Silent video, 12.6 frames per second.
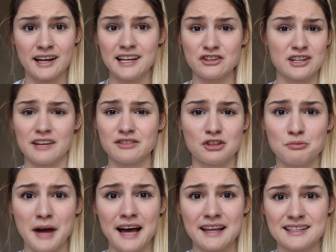I literally have
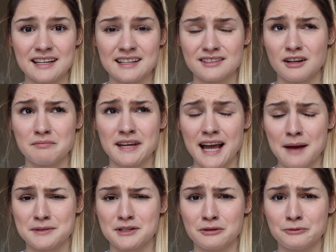two pans and it's done me
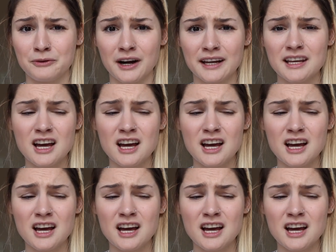absolutely fine.